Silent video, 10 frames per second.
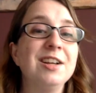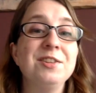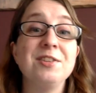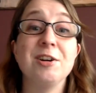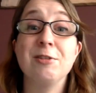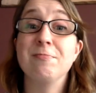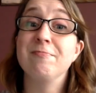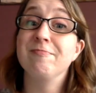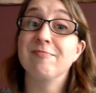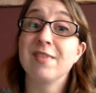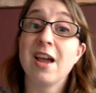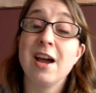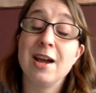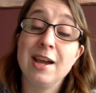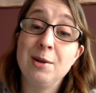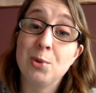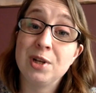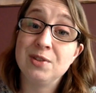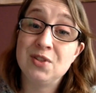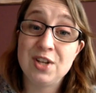So I
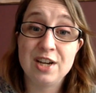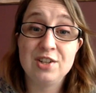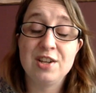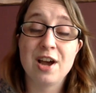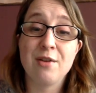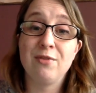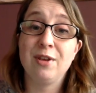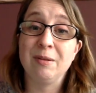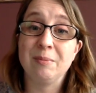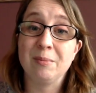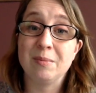went stash diving